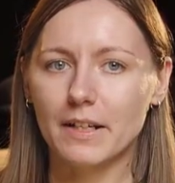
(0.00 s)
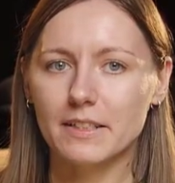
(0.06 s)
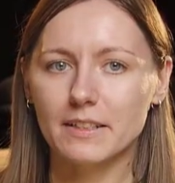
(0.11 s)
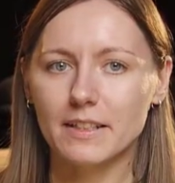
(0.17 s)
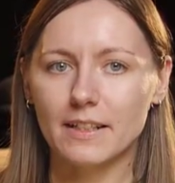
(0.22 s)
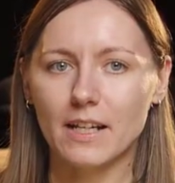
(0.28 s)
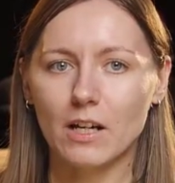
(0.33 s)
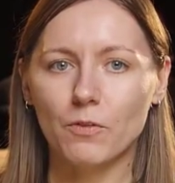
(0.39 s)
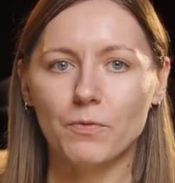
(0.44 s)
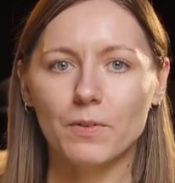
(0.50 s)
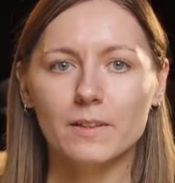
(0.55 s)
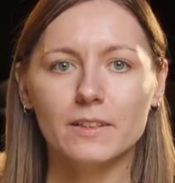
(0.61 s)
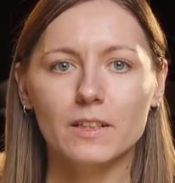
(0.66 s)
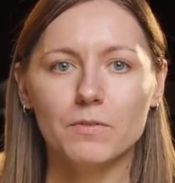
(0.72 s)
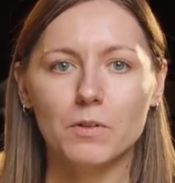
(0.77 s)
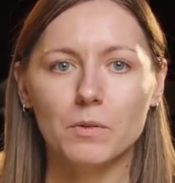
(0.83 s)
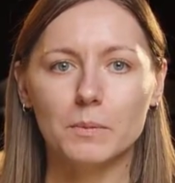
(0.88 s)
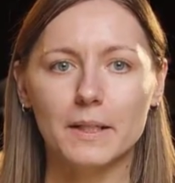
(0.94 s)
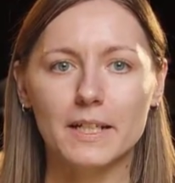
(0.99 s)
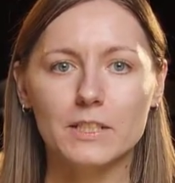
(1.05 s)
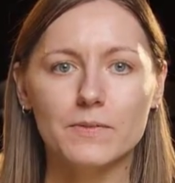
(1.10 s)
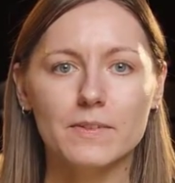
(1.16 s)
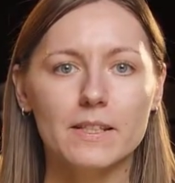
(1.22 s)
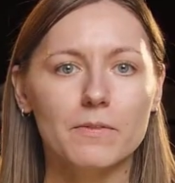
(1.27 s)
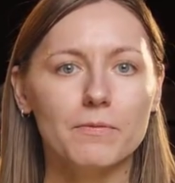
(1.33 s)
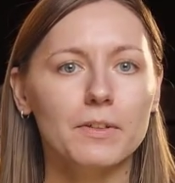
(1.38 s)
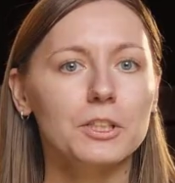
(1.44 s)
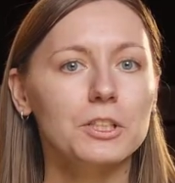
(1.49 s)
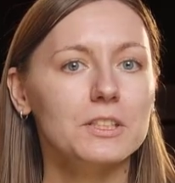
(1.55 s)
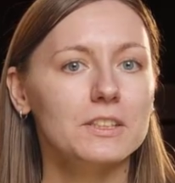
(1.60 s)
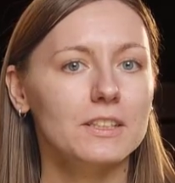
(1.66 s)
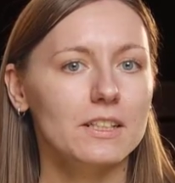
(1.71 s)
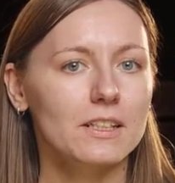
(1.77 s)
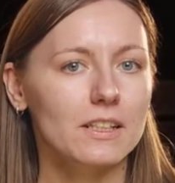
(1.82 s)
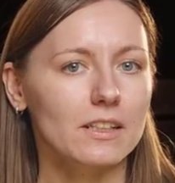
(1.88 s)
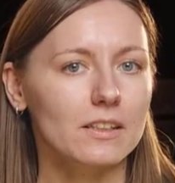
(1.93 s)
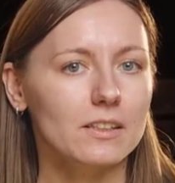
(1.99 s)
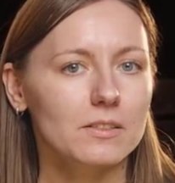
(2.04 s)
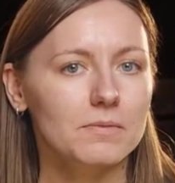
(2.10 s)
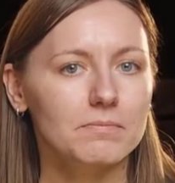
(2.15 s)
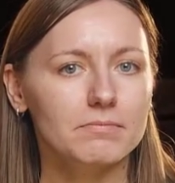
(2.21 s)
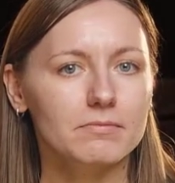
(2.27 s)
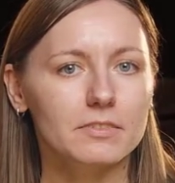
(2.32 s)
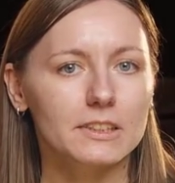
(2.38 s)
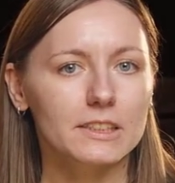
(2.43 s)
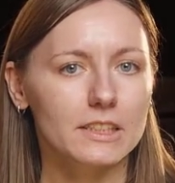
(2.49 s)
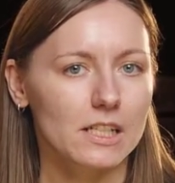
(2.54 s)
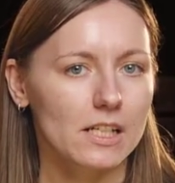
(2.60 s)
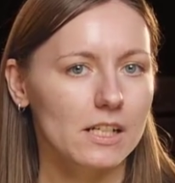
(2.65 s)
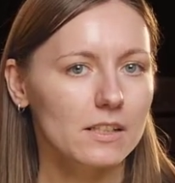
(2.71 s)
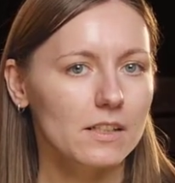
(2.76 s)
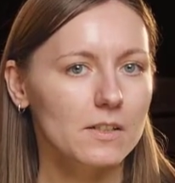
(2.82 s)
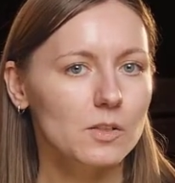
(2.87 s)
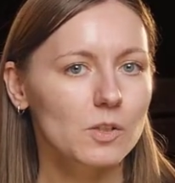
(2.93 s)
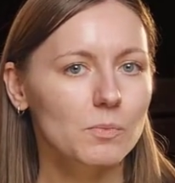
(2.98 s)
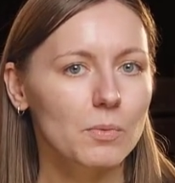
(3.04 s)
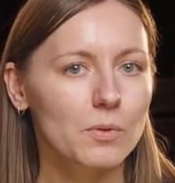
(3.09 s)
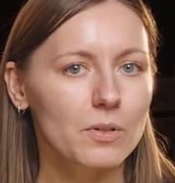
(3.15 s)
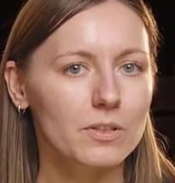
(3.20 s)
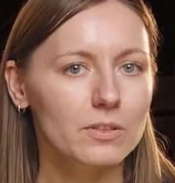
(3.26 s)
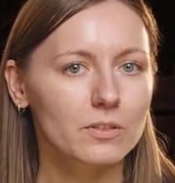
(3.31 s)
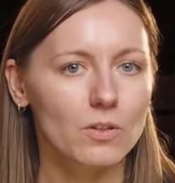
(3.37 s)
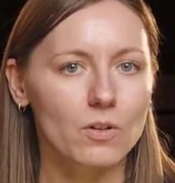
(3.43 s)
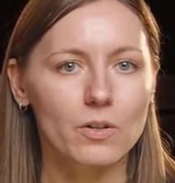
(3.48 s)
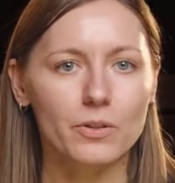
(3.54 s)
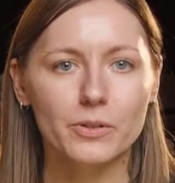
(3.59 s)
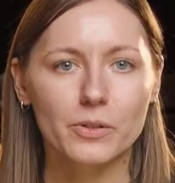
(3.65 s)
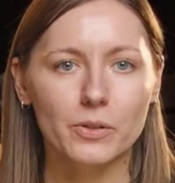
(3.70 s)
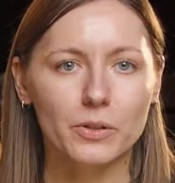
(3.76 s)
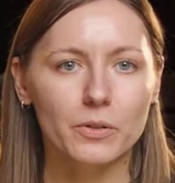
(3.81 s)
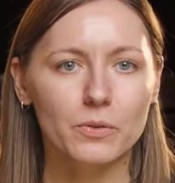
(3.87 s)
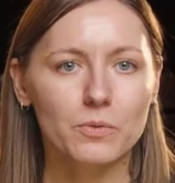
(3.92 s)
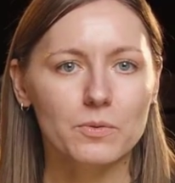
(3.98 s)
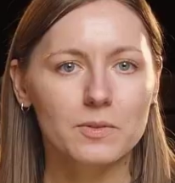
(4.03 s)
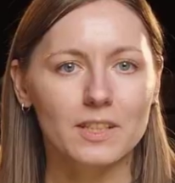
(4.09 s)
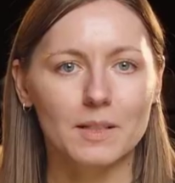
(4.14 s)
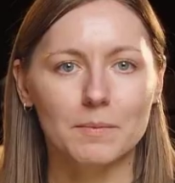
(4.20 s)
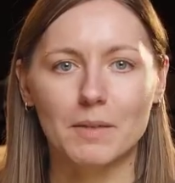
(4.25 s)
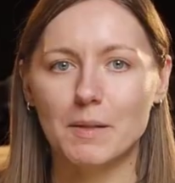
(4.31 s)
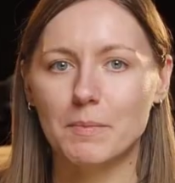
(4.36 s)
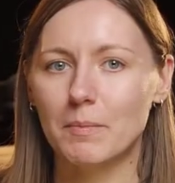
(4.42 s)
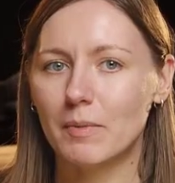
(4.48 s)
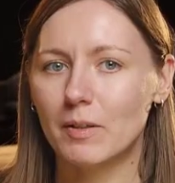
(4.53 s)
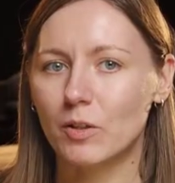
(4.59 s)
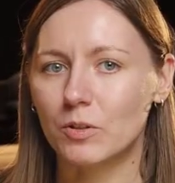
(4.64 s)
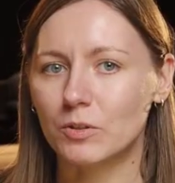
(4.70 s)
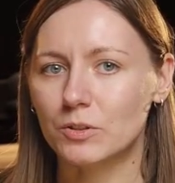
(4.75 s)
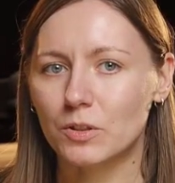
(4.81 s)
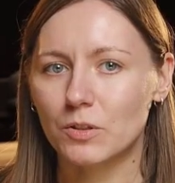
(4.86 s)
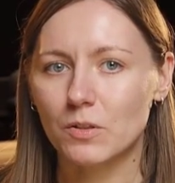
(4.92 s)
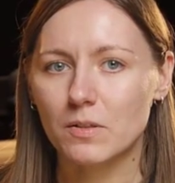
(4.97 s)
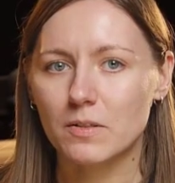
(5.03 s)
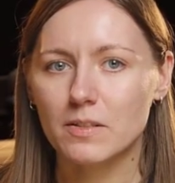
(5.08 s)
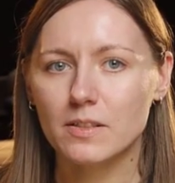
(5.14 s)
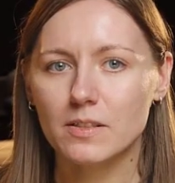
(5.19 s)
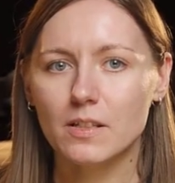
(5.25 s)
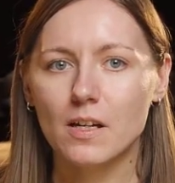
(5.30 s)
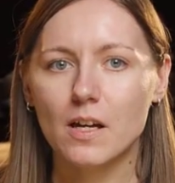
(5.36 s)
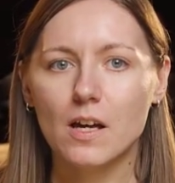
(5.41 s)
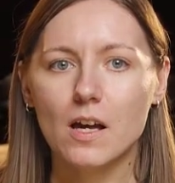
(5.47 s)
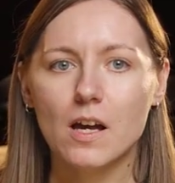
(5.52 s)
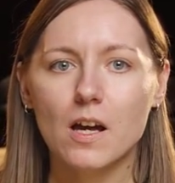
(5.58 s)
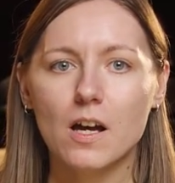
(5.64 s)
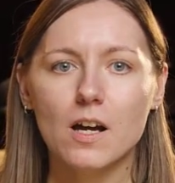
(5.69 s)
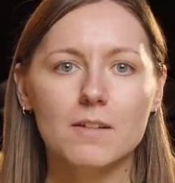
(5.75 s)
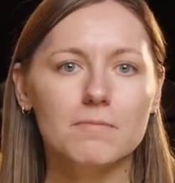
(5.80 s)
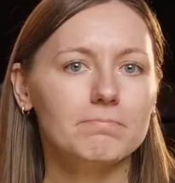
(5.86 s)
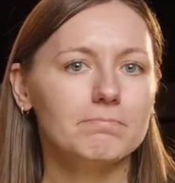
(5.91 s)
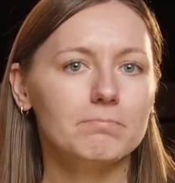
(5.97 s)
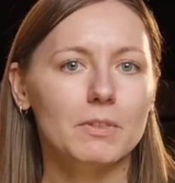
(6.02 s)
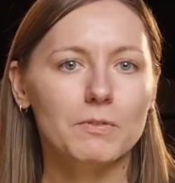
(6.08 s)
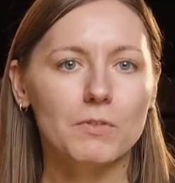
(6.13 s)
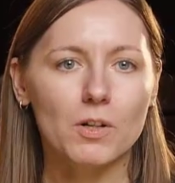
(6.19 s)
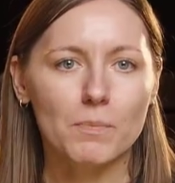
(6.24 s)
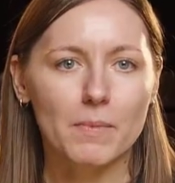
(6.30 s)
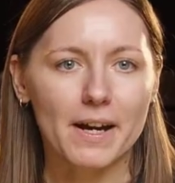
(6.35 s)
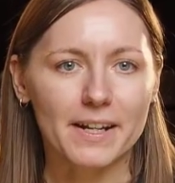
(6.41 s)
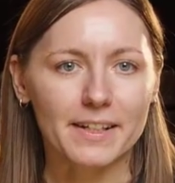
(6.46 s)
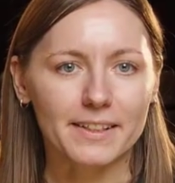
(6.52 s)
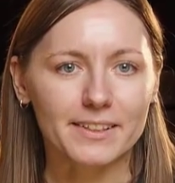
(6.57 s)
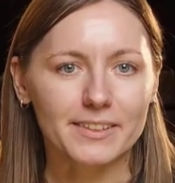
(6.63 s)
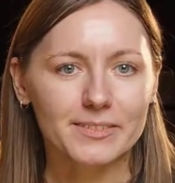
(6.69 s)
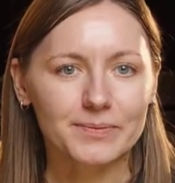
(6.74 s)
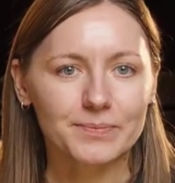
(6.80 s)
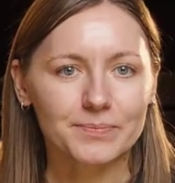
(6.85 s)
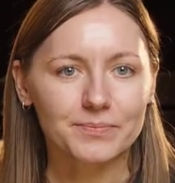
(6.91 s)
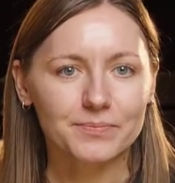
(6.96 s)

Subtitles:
Players can now filter from games with the features they need: screen reader support, audio cues, remappable controls, before buying.